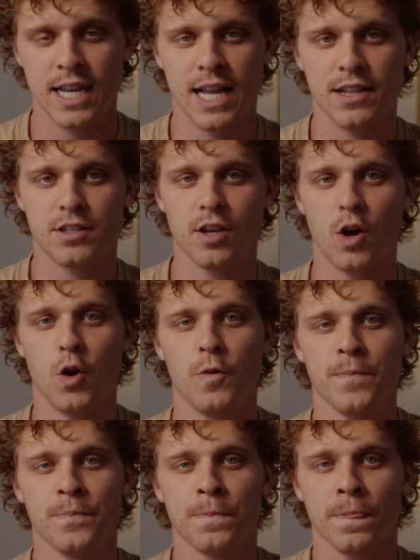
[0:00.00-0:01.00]
And so
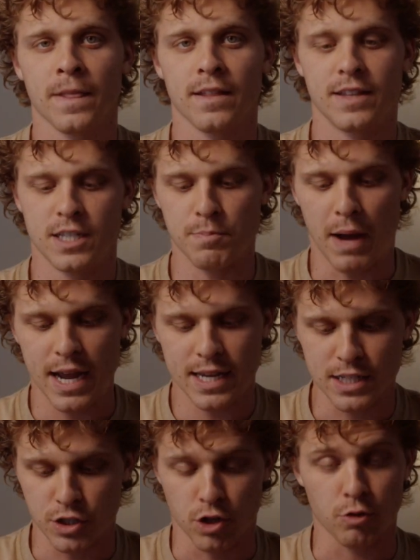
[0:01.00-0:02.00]
this mic
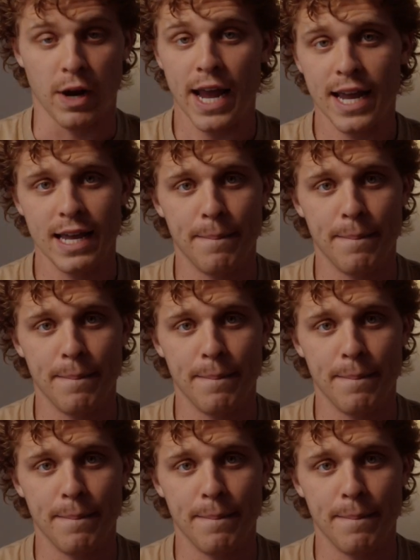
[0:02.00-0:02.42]
is great.